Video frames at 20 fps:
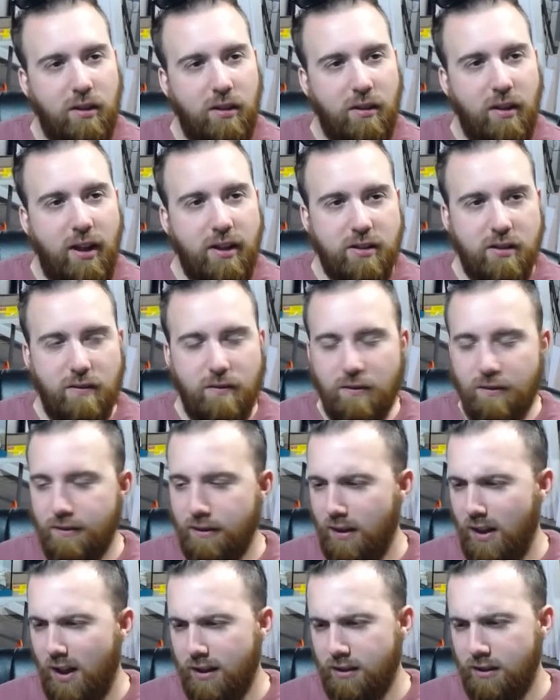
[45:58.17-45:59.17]
Lots of
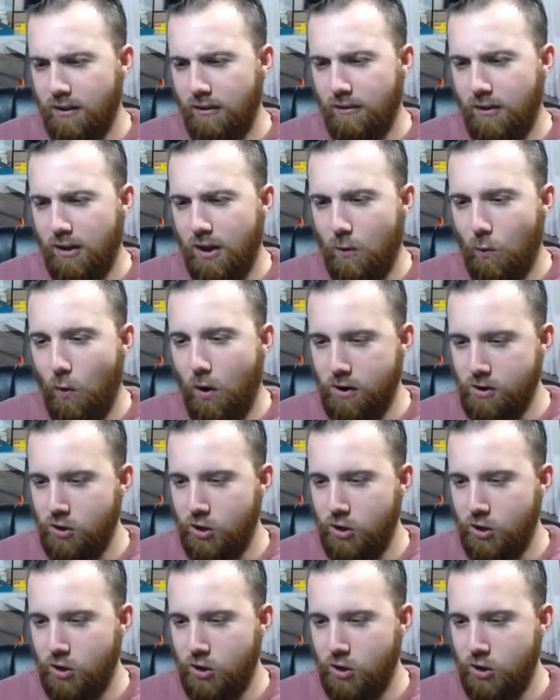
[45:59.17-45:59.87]
lots of uh, water